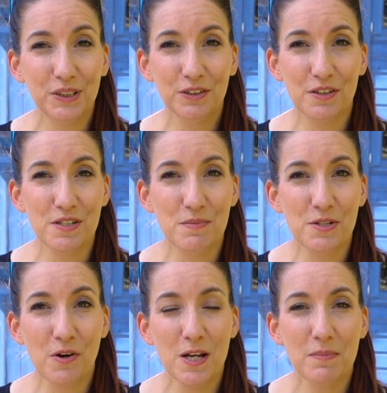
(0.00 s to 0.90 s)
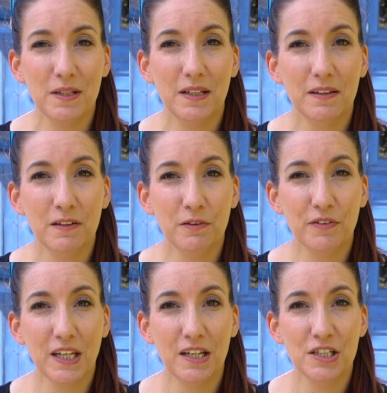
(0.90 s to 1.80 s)
be sure to subscribe and hit the
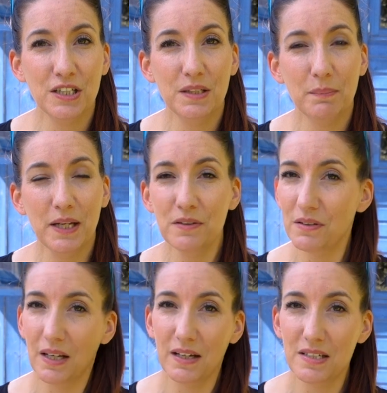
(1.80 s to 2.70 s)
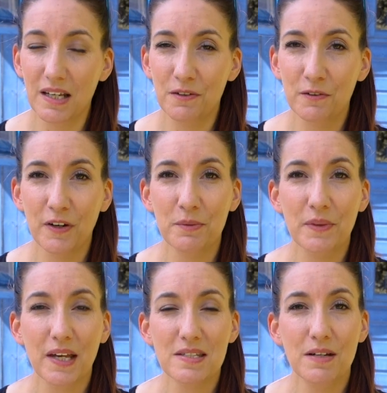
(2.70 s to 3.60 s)
notification bell to get notified
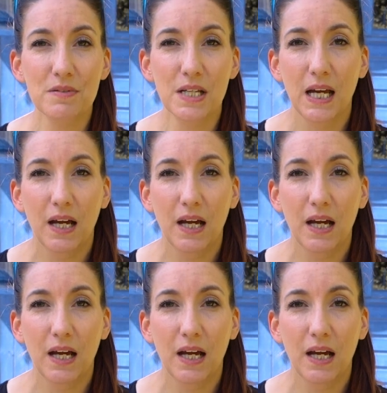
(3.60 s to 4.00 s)
when that's out.